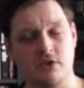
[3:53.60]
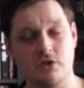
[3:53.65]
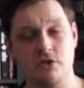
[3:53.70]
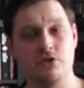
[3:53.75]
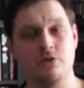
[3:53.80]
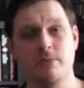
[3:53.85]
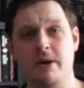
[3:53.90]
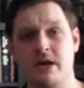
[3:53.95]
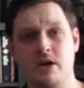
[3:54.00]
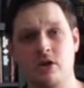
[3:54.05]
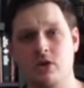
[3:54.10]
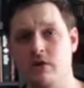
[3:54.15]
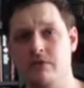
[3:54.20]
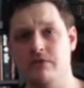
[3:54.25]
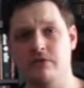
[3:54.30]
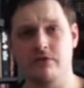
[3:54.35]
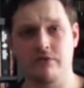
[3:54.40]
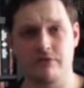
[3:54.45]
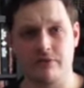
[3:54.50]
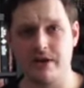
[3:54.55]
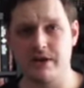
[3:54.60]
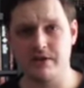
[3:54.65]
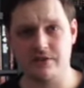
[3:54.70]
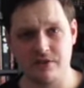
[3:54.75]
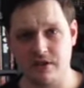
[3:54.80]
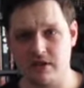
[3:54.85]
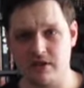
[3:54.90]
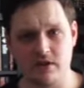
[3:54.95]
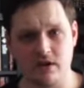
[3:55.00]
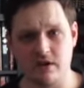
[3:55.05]
do make an offer for
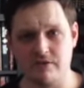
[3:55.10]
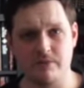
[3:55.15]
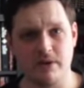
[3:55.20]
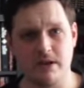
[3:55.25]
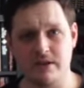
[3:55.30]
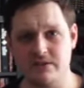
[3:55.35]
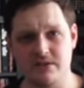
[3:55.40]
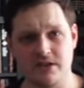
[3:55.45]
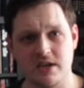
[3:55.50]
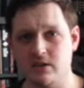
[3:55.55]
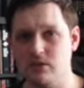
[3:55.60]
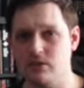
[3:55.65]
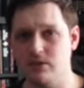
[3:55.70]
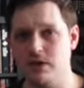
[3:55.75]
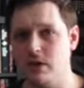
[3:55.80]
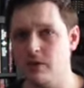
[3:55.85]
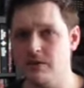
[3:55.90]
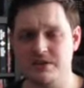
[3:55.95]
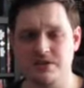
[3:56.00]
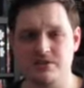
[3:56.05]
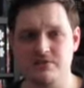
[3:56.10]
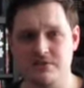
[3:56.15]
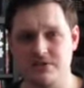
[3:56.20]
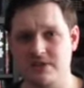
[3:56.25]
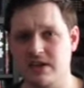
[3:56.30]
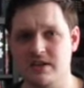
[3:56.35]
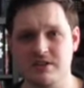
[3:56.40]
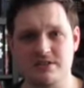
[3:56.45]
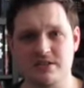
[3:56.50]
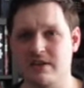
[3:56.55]
anything that I've made, saying, "Oh, is this for
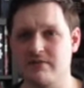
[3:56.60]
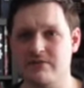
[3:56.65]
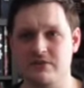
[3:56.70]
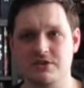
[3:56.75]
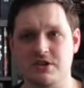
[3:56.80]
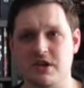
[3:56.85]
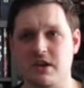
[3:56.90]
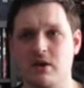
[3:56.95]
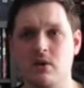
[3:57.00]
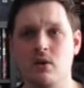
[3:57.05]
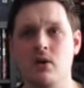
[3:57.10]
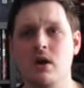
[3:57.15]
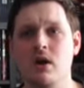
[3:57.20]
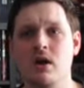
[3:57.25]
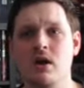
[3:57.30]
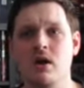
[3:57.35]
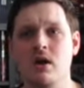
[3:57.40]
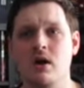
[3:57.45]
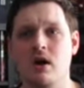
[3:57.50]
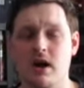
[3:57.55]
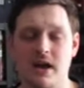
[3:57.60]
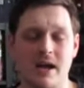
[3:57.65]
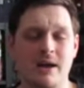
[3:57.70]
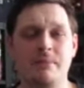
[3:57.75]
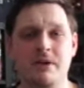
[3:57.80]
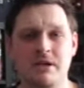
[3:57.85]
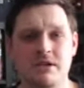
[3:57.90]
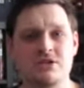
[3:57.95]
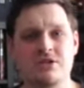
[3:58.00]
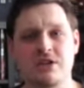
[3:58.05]
sale? Is that for sale?" I am
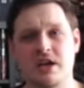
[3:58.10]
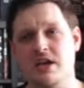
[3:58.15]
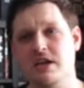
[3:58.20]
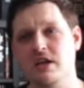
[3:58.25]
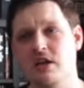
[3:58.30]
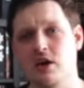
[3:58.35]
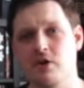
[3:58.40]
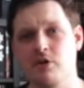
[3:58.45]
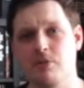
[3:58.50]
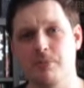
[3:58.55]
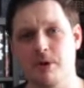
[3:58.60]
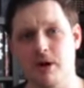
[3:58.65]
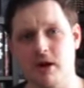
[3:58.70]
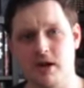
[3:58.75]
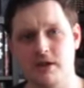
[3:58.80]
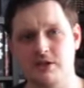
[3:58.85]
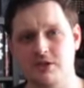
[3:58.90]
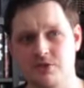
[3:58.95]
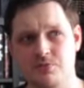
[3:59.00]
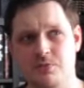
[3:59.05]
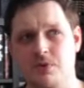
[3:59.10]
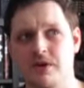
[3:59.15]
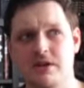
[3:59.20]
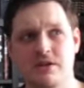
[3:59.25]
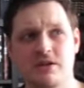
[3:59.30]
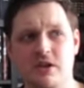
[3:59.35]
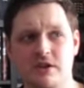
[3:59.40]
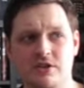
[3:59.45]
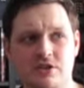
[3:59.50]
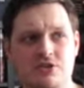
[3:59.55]
going to say no, but I just want
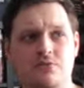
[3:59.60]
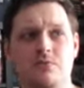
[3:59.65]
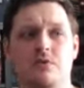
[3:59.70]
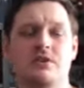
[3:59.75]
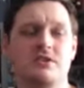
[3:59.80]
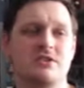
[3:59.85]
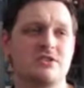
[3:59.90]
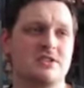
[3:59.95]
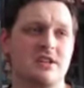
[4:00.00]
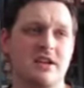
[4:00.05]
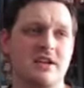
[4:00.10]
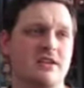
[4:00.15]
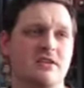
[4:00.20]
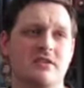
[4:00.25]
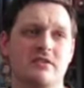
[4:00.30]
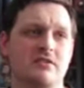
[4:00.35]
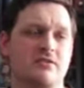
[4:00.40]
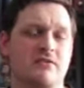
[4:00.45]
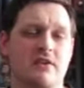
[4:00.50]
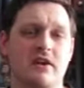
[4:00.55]
to state the